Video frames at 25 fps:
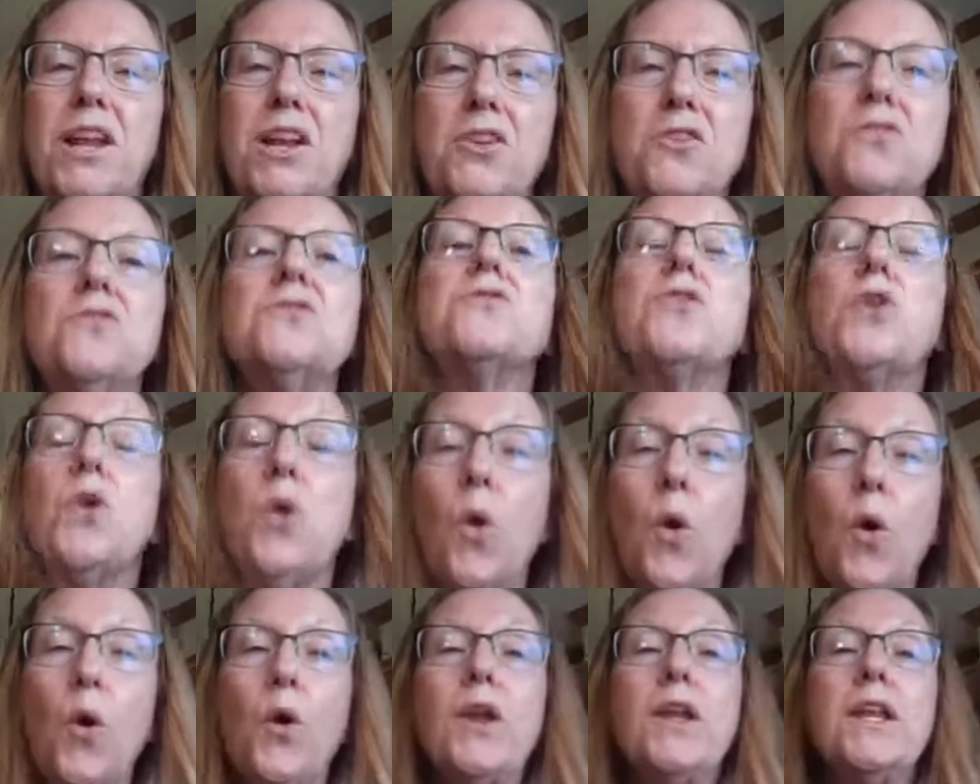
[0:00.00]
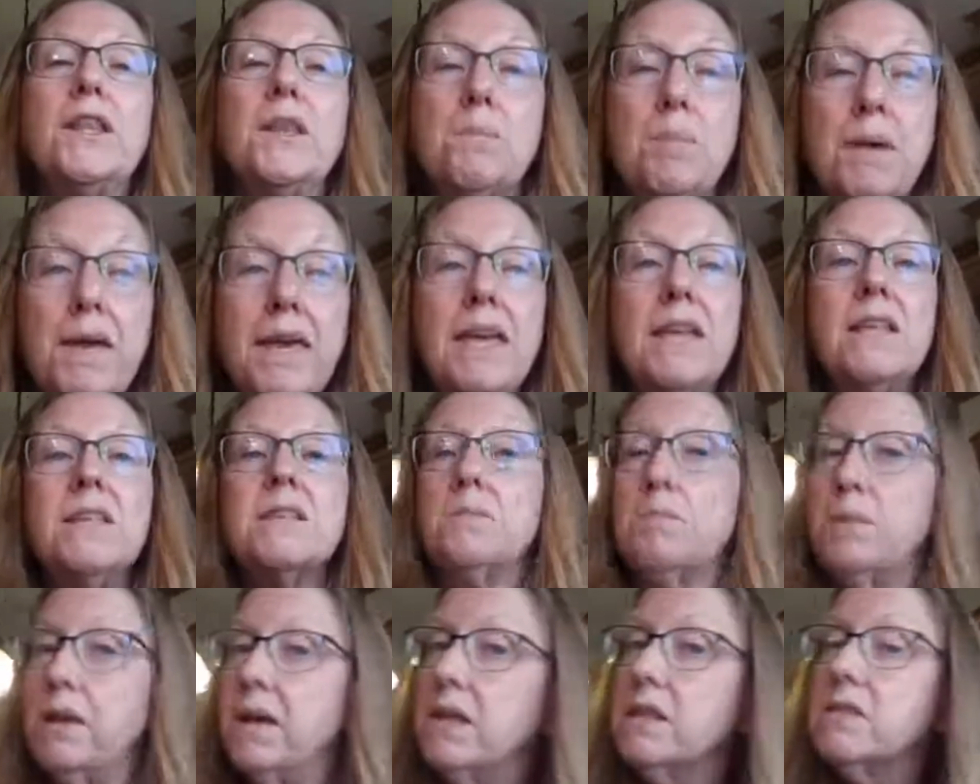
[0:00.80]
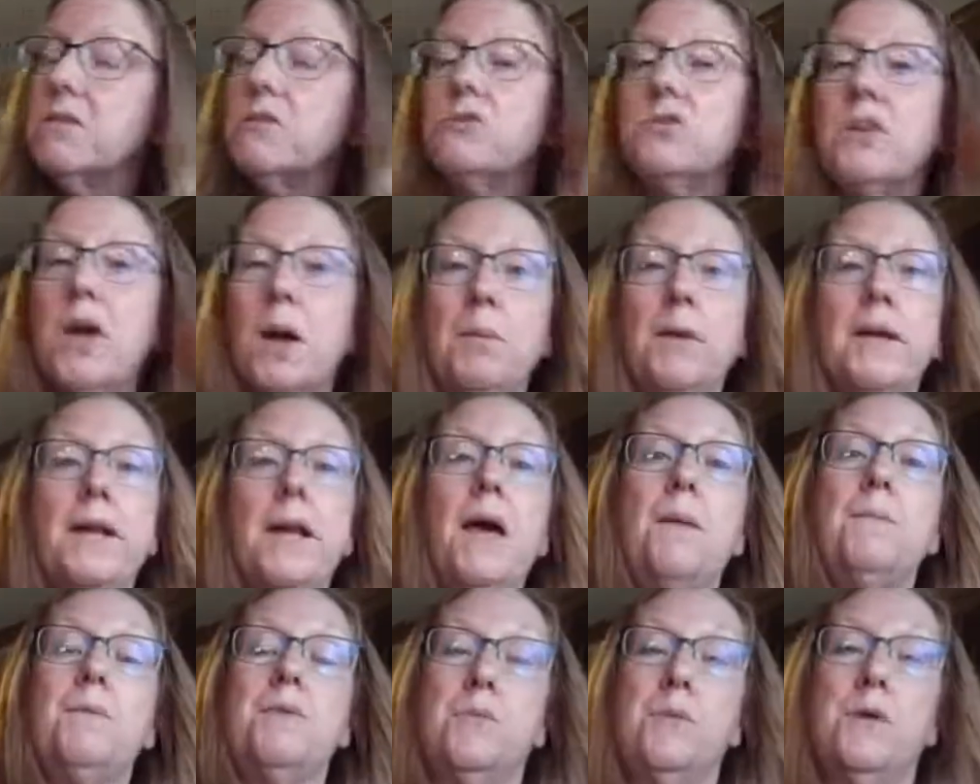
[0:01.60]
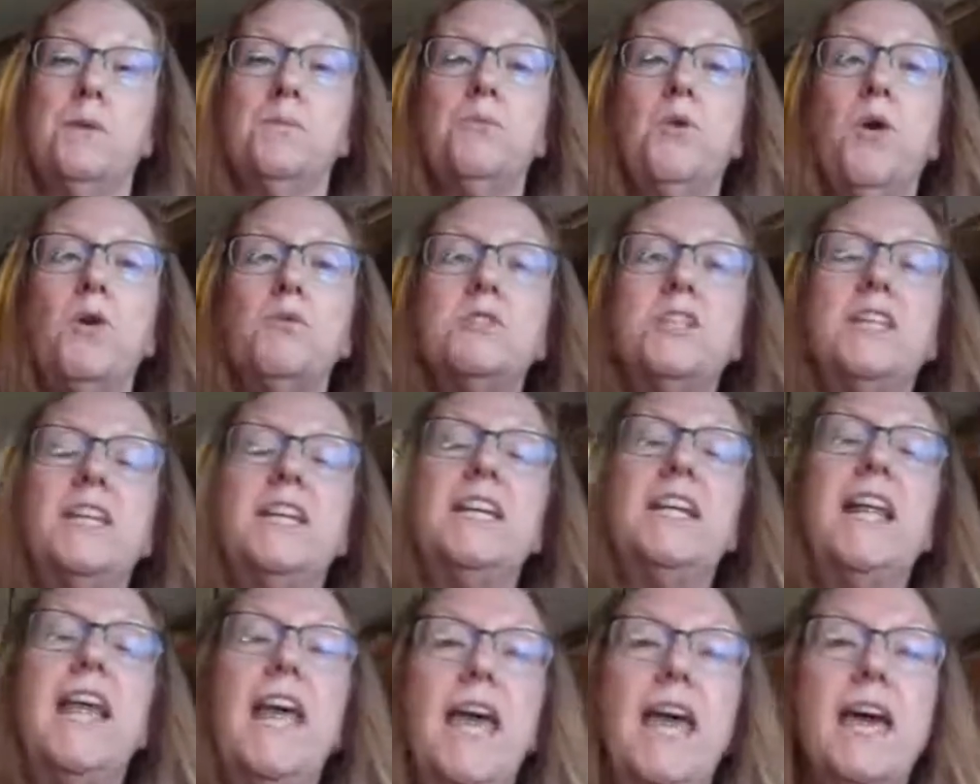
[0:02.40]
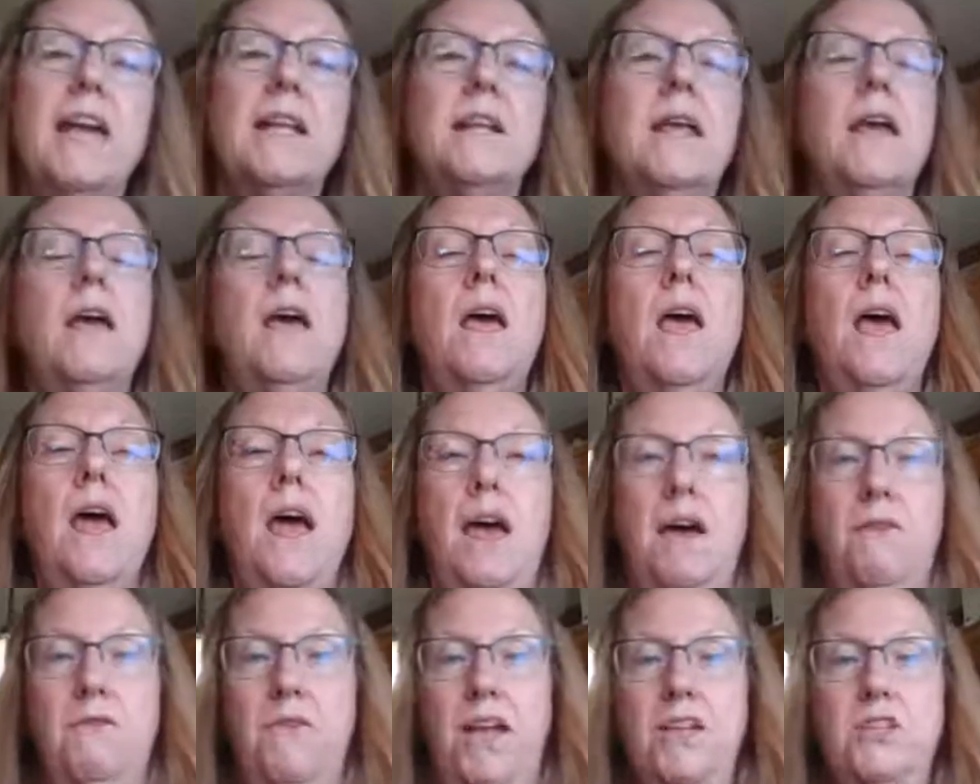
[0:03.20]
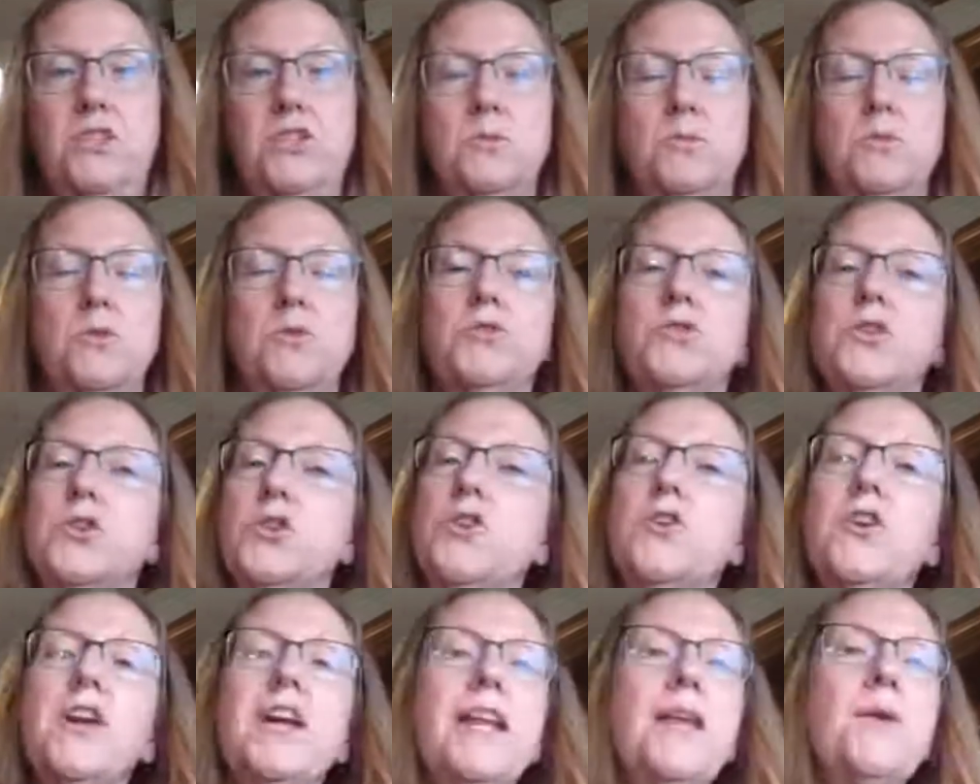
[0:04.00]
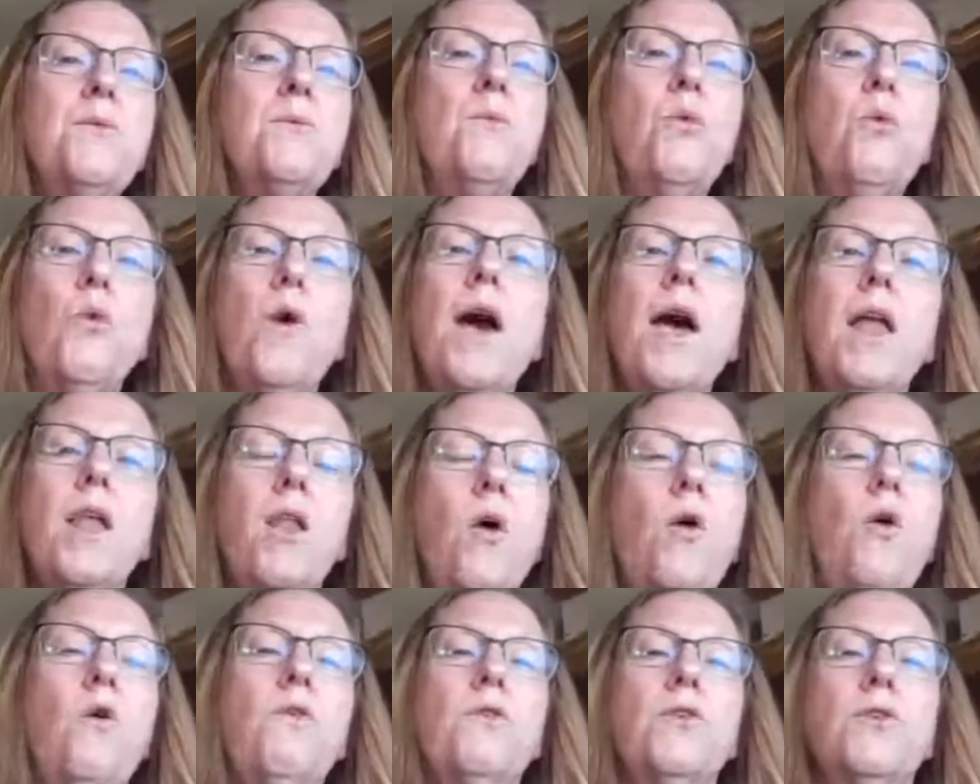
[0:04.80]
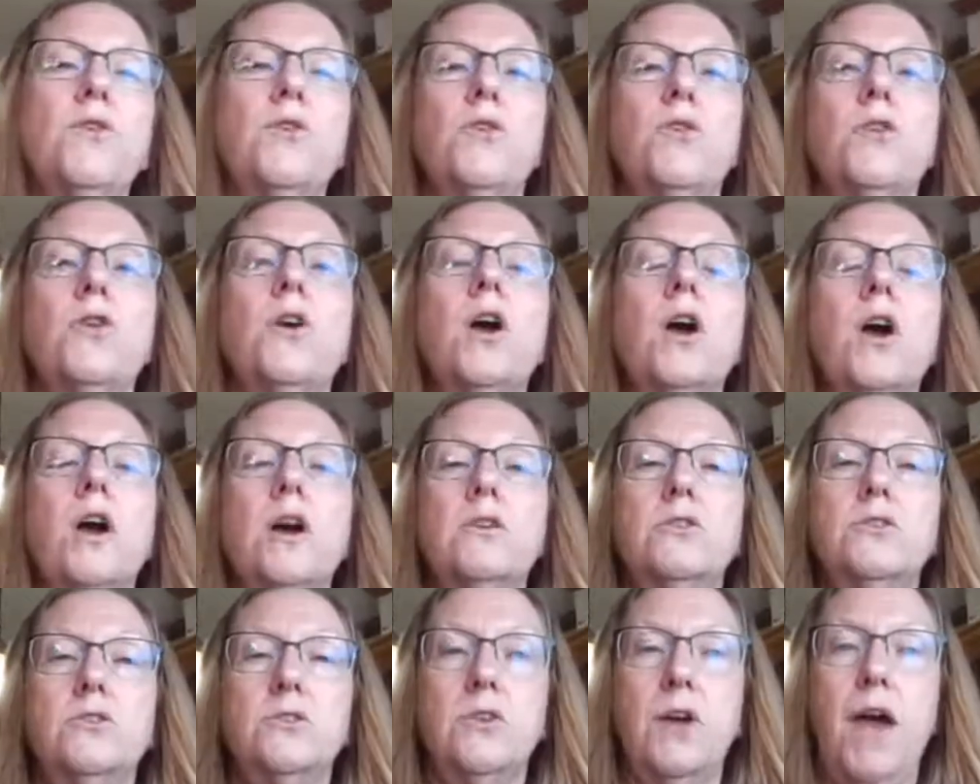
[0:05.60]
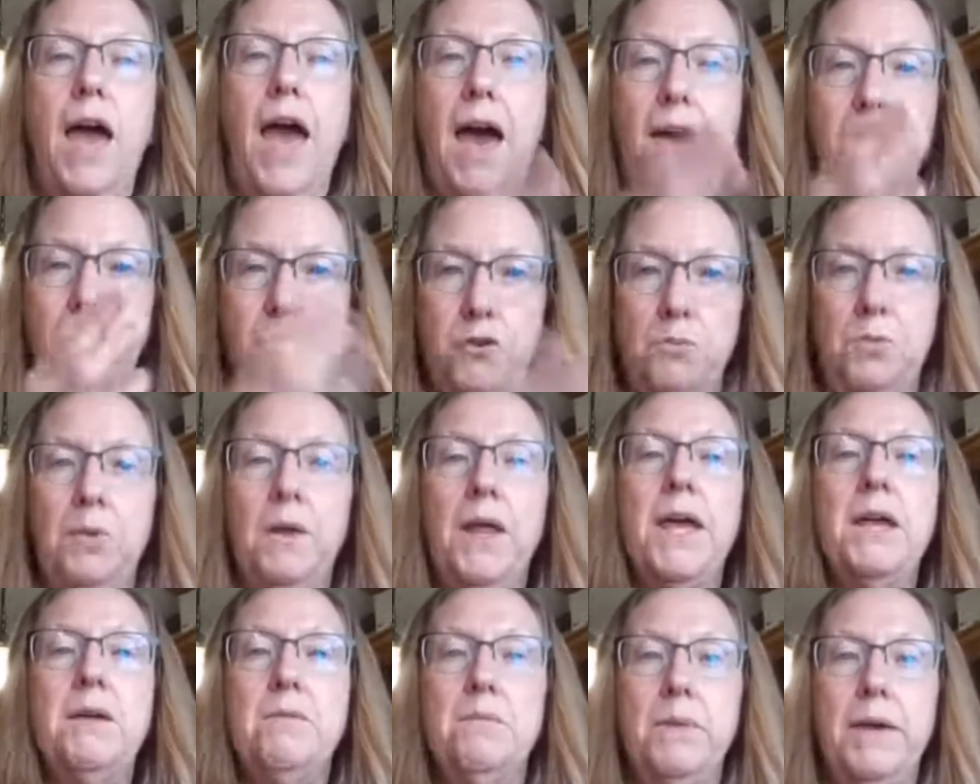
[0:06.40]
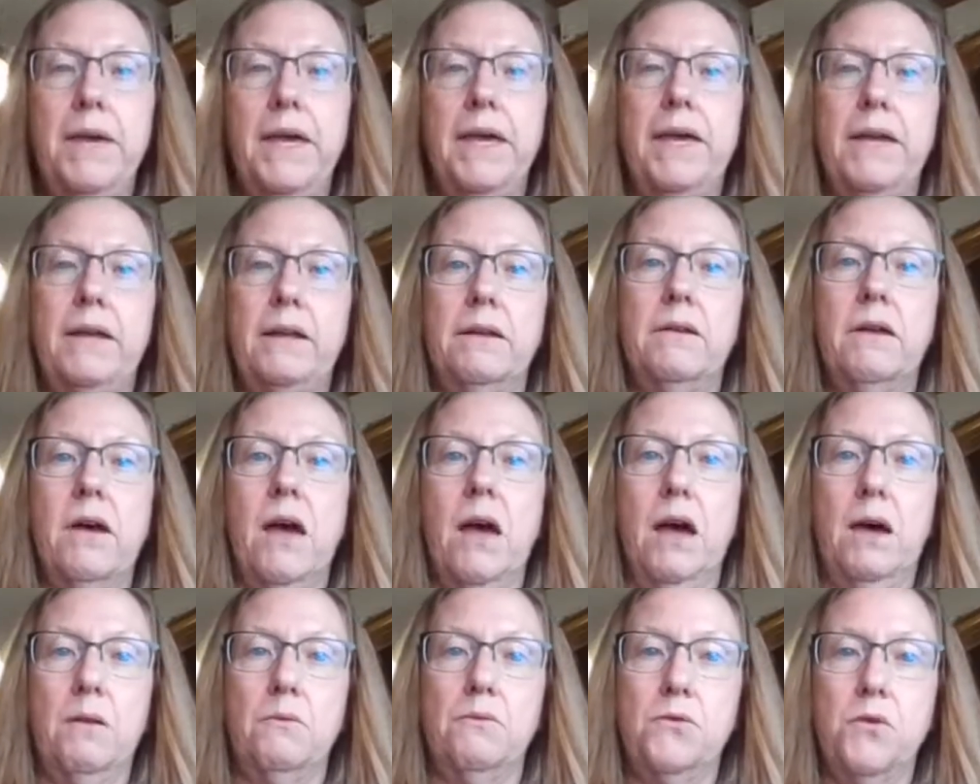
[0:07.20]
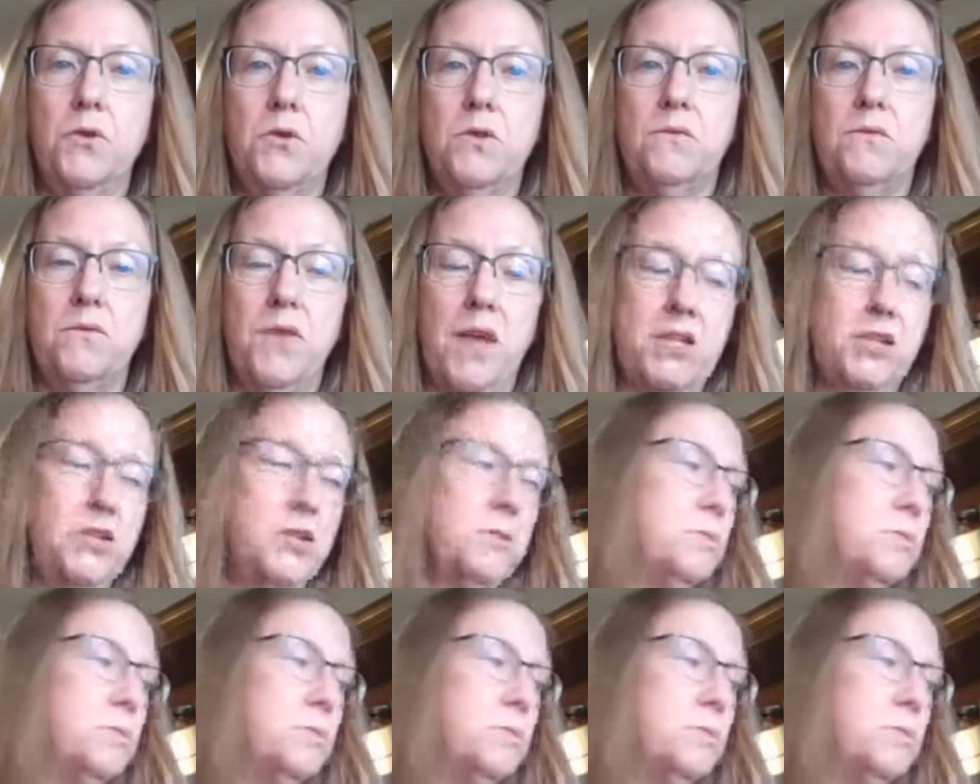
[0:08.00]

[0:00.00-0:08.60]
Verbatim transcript: what I lose, the corn and the beans. Beans are doubling up as being protein and a vegetable. So you're getting well over your half your plate being um, fruits and